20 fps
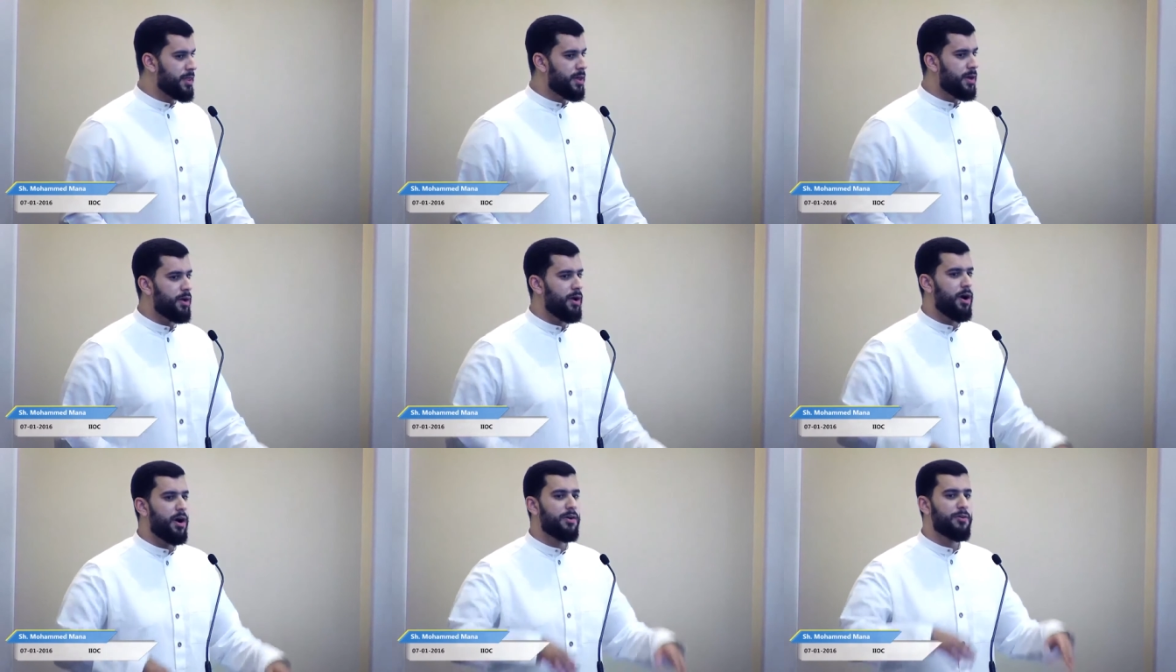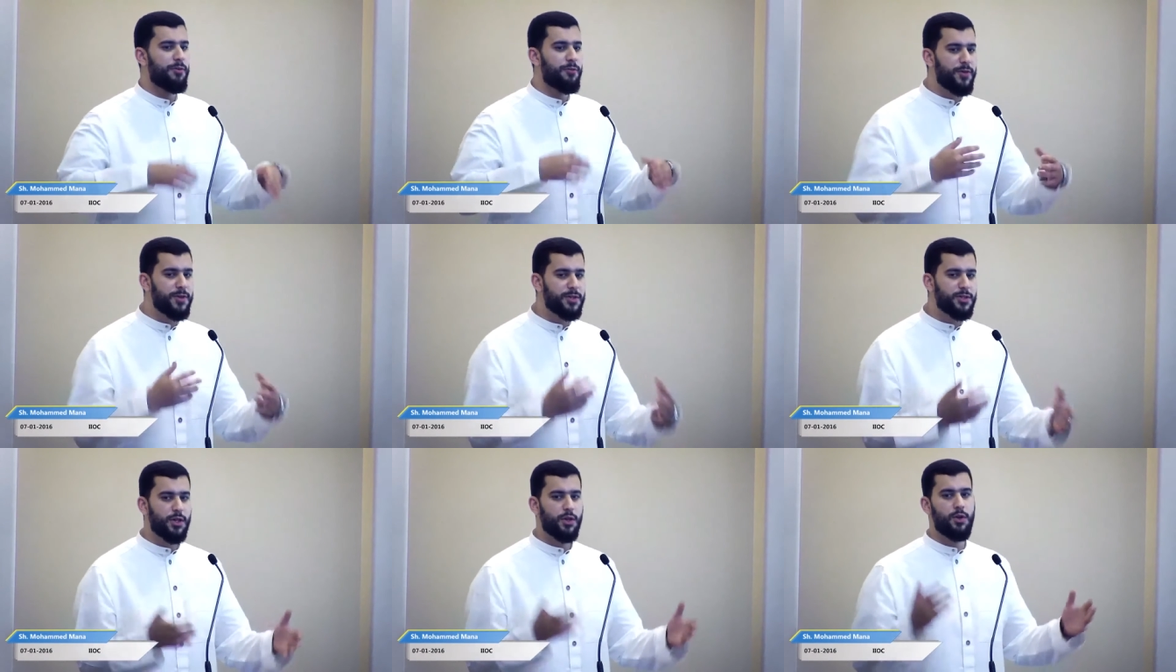There are
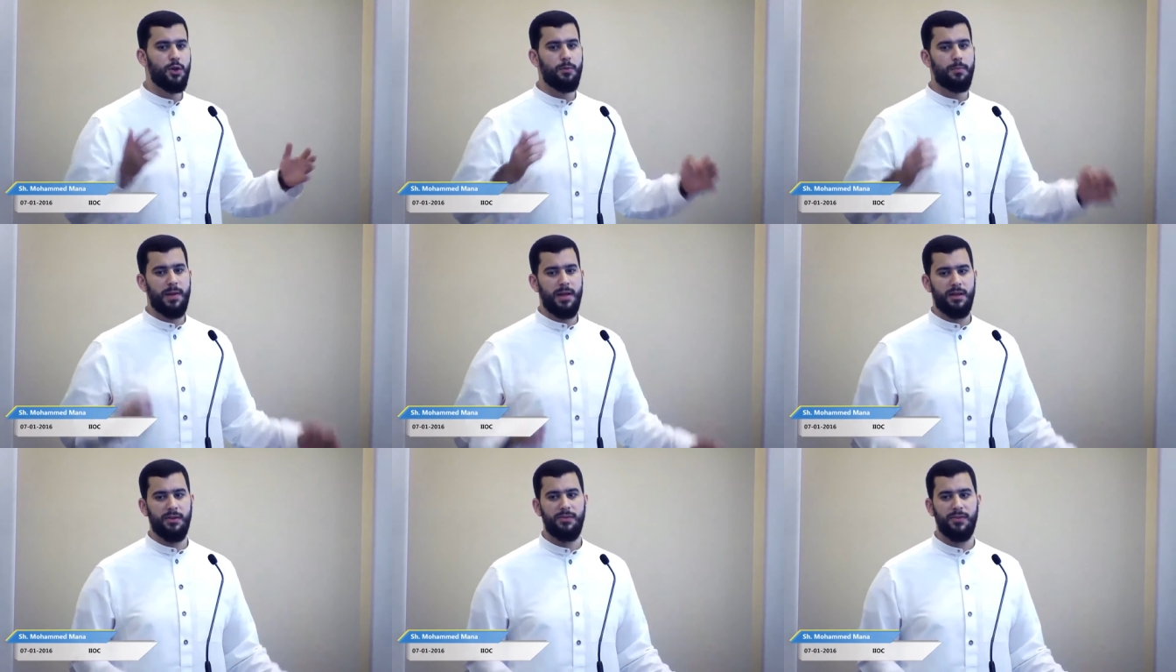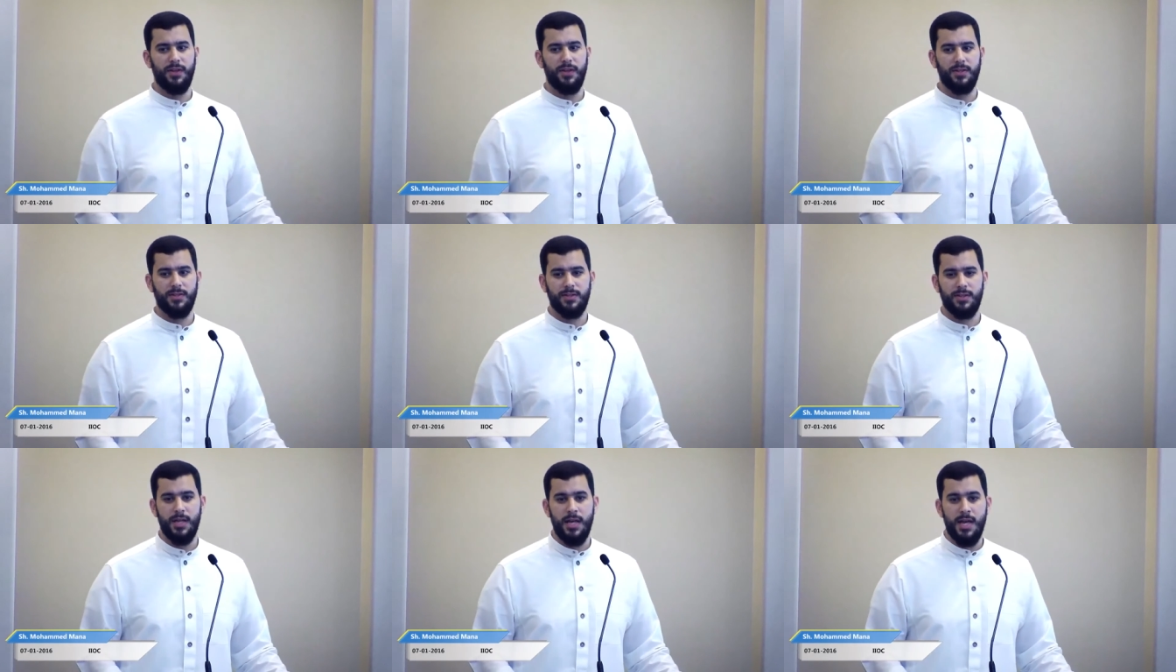physical
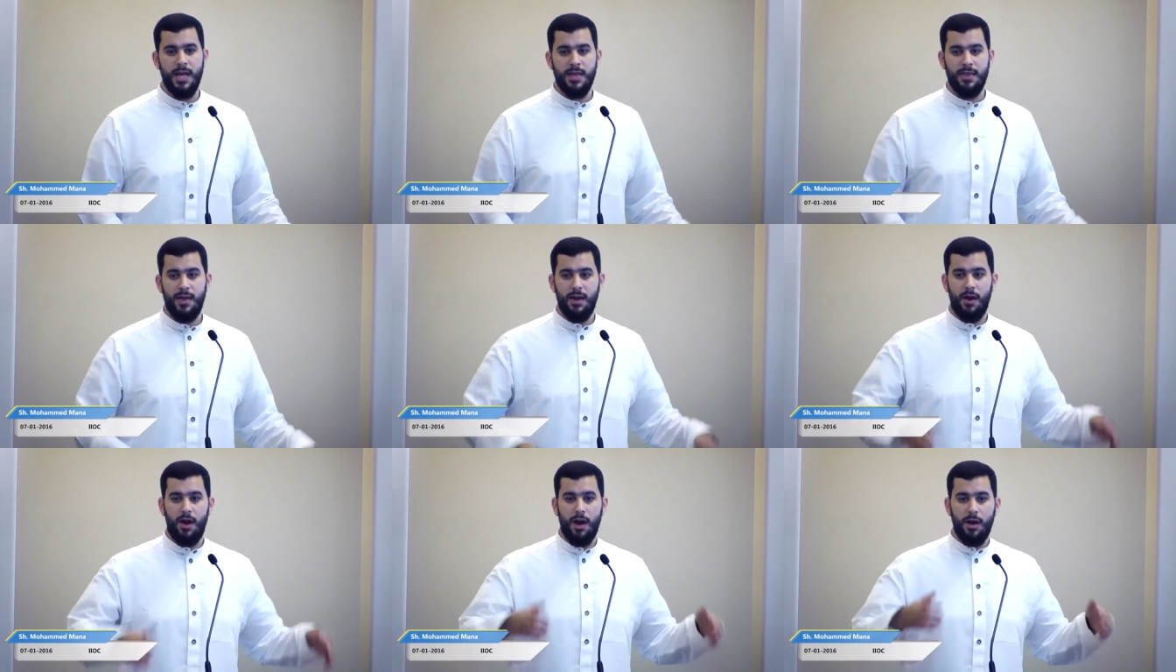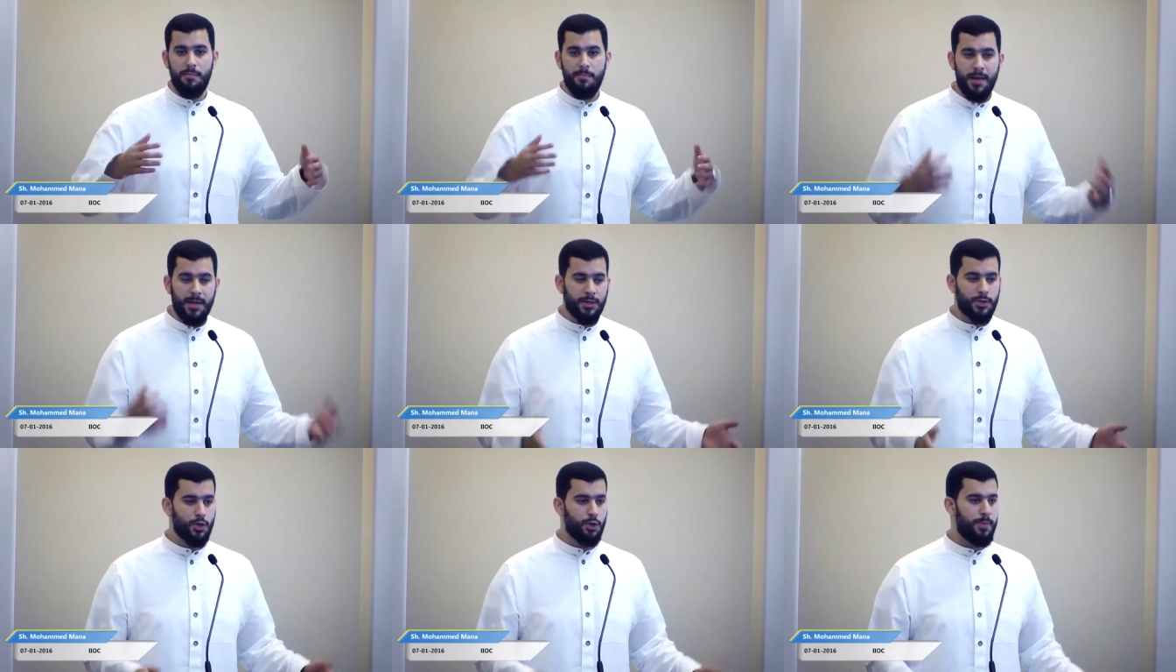benefits. There are
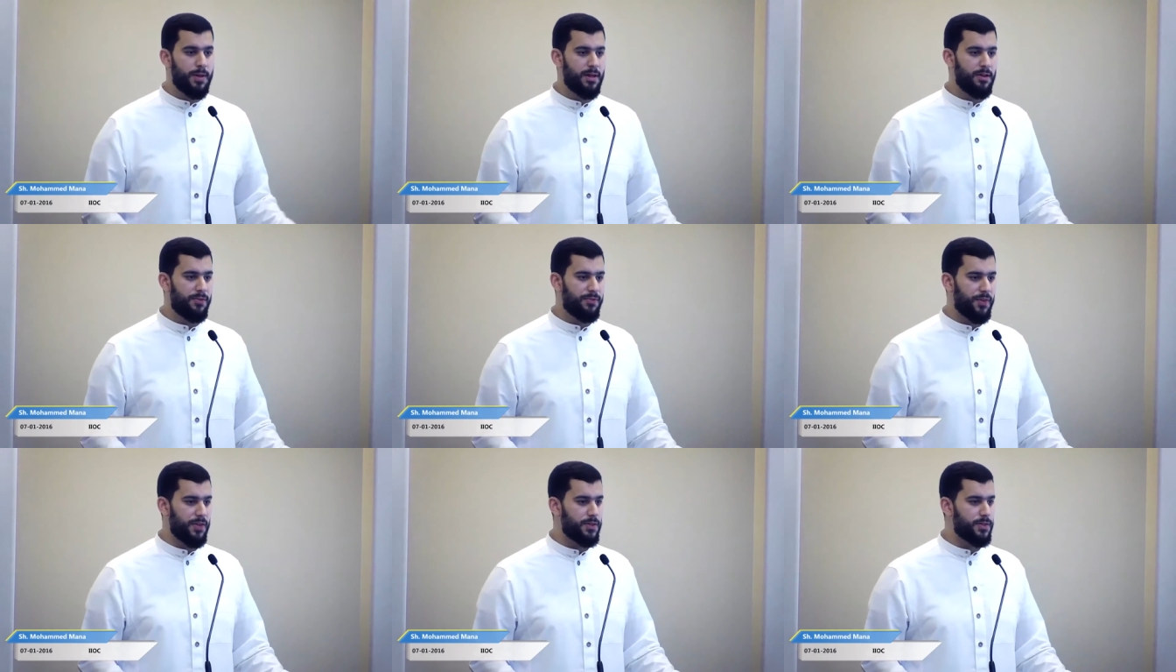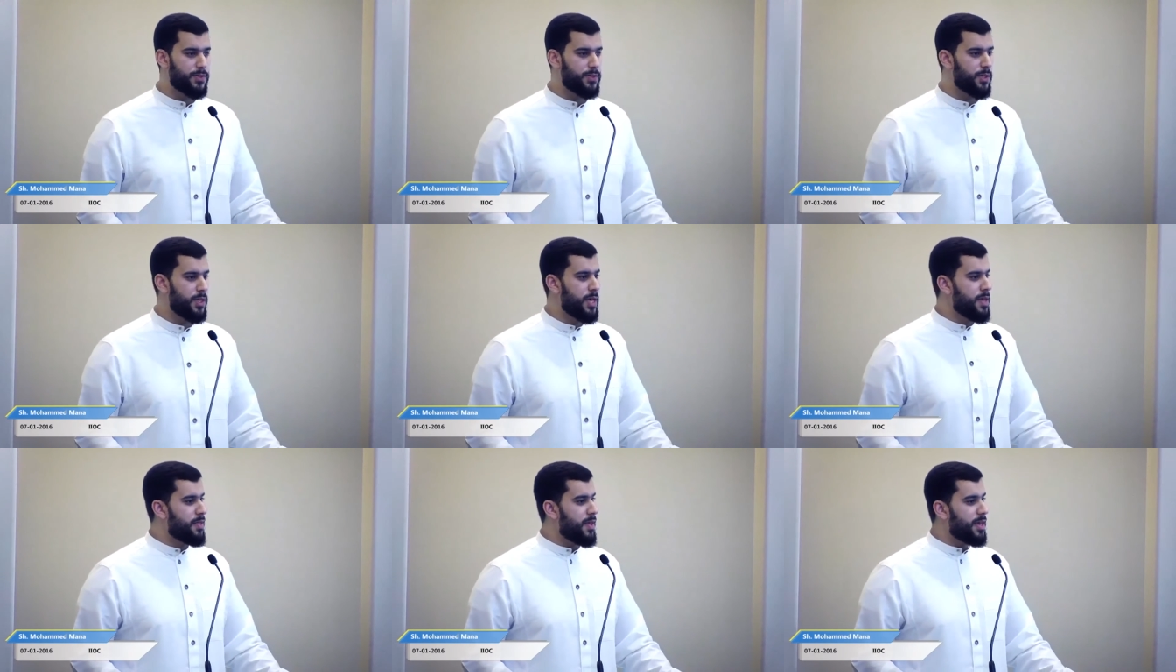mental benefits.